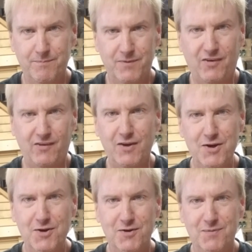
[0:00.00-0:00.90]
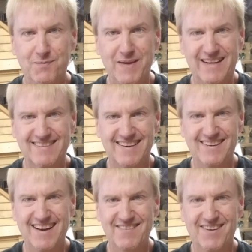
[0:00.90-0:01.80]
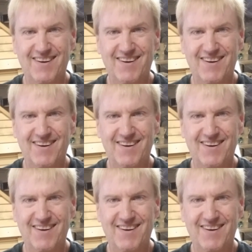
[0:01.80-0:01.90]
stew because they don't have the